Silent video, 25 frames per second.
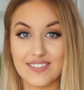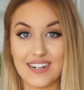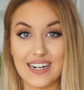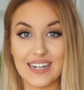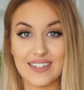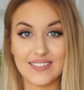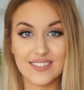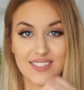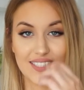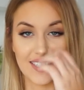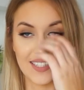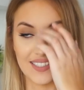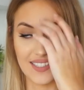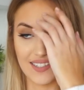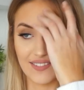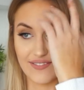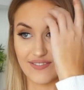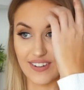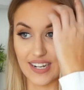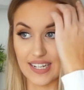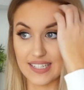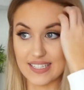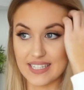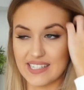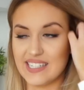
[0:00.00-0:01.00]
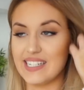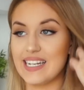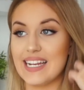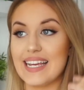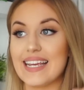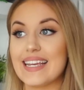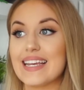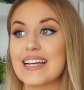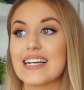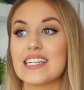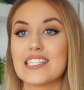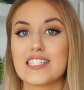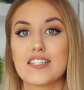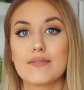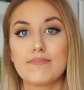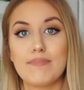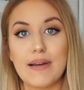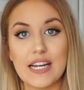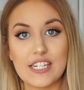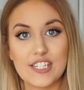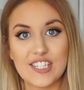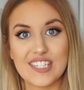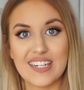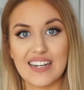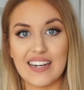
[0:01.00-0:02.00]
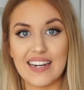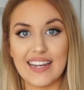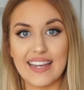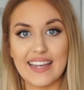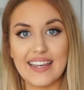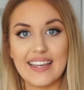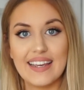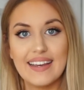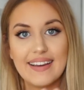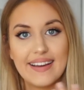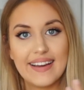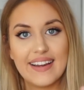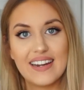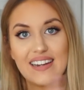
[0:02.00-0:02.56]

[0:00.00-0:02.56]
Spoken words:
trousers recently, especially